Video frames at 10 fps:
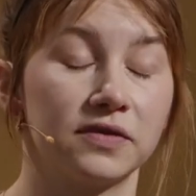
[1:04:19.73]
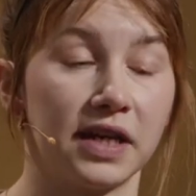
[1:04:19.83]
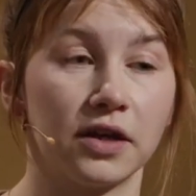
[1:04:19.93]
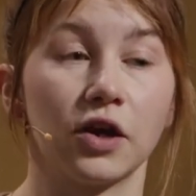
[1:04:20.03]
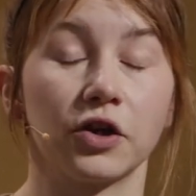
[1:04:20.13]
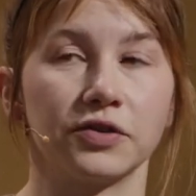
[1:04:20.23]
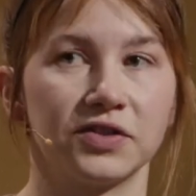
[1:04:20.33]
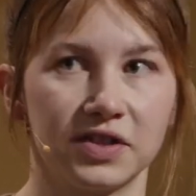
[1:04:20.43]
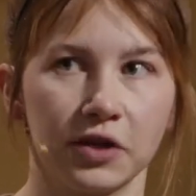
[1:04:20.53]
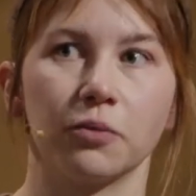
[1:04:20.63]
take a
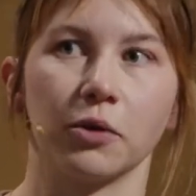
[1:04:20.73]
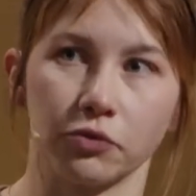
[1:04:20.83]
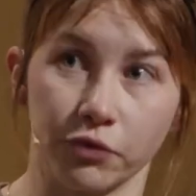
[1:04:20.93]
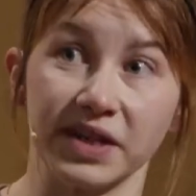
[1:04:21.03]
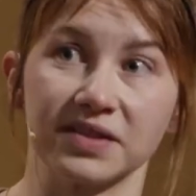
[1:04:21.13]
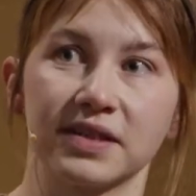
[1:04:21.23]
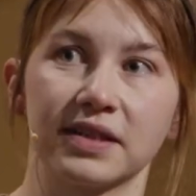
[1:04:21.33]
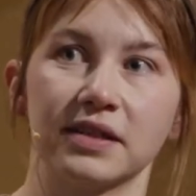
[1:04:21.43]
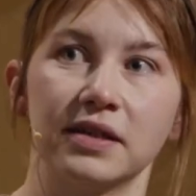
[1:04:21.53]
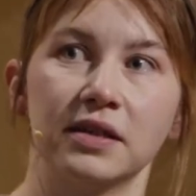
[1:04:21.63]
considerable risk,